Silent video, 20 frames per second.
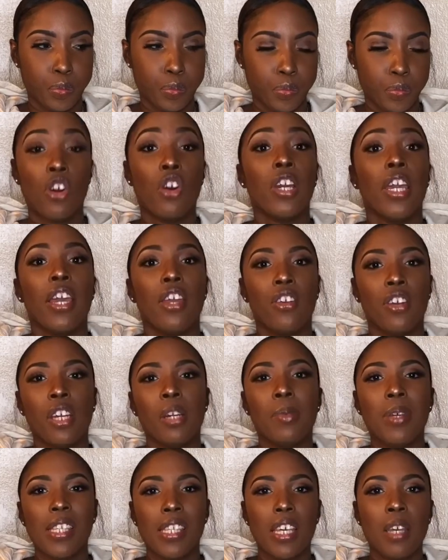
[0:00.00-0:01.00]
Oh yeah, you're gonna
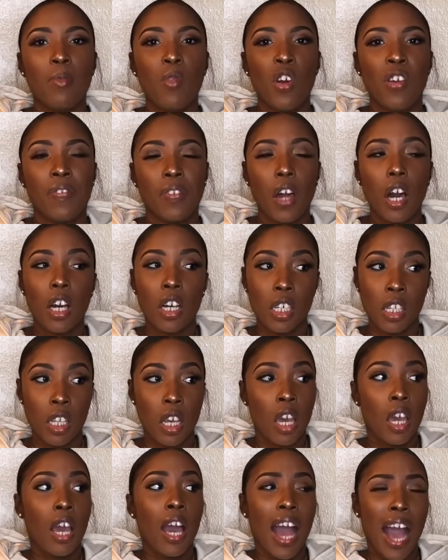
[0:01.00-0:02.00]
be seeing more vlogs.
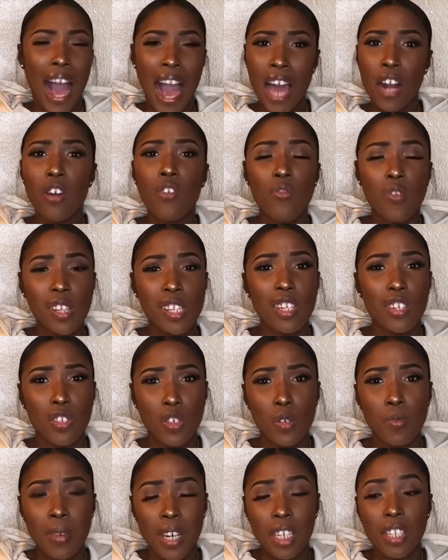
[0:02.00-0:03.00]
I don't really
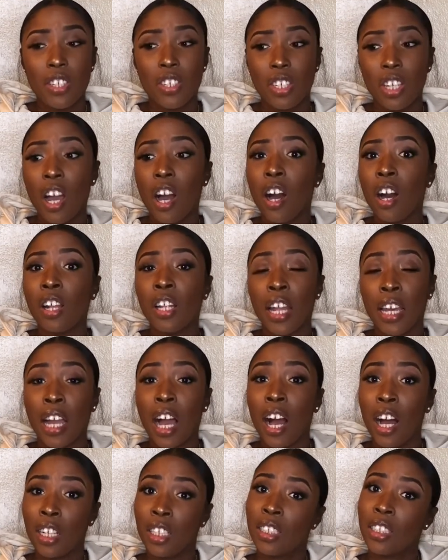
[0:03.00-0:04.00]
do much, y'all. Like,
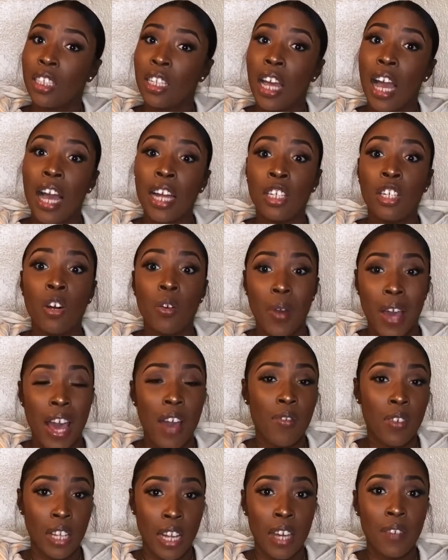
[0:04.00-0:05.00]
honestly, I don't
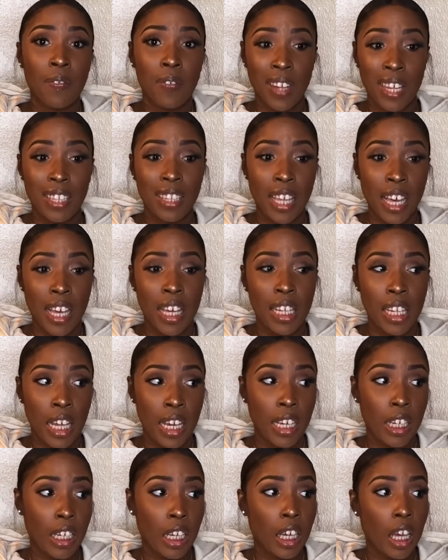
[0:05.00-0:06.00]
have a life like that.
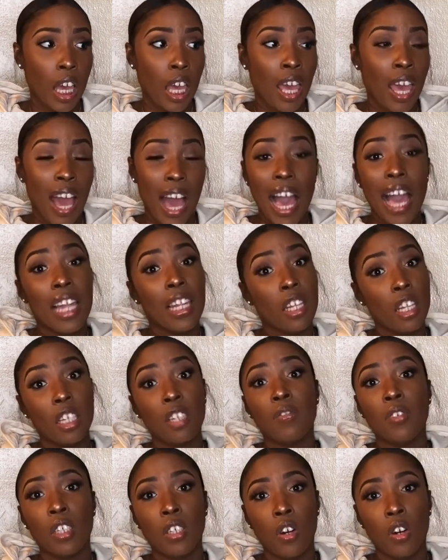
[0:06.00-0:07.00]
Like, I
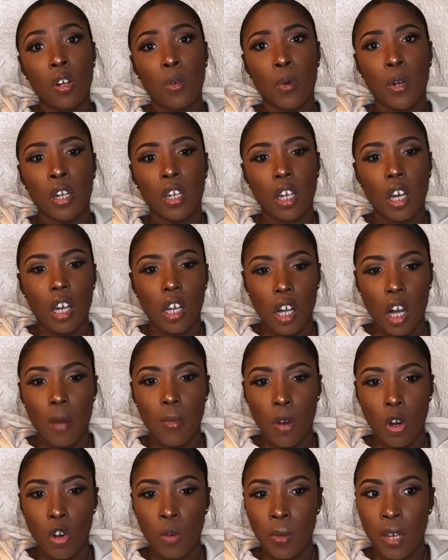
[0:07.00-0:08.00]
literally go to work, come
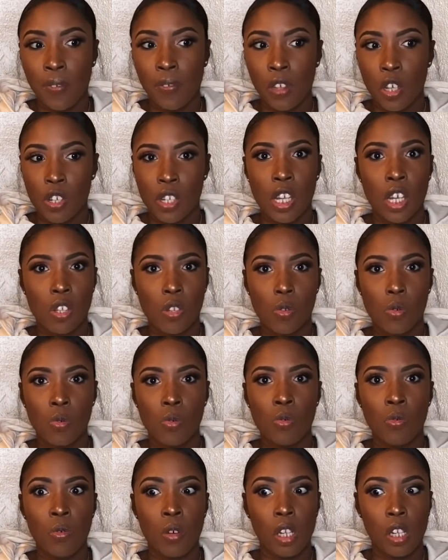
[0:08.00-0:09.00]
home. If there's not
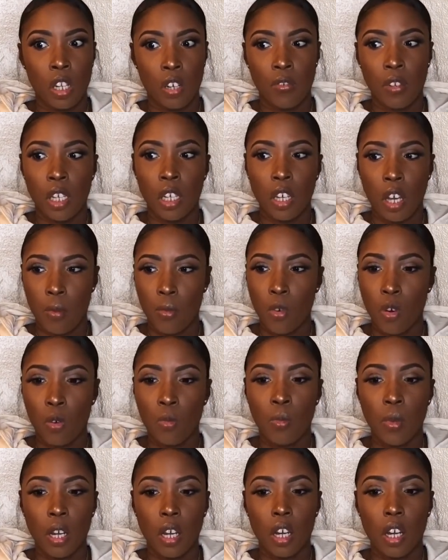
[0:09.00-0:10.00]
school, literally come home,
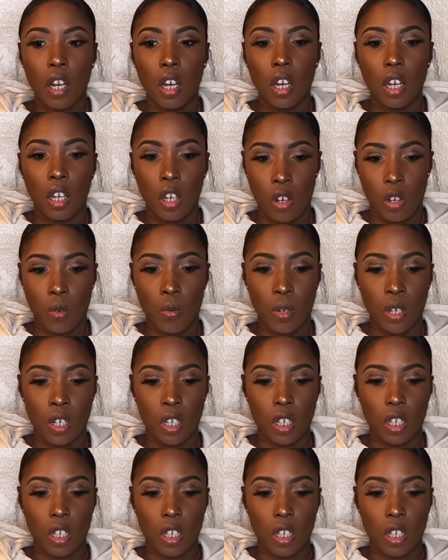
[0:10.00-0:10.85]
go to work.